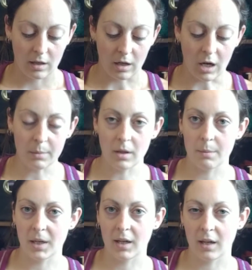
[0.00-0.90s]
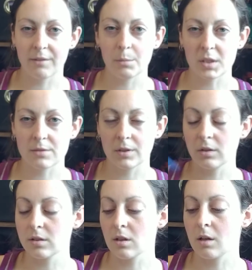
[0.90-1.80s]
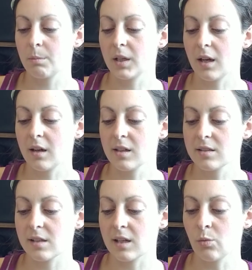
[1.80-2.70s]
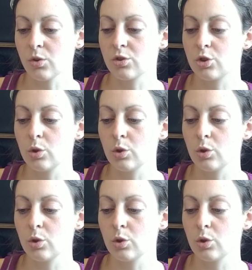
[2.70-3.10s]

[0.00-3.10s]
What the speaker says: Hobby Lobby I kind of have mixed feelings on because it was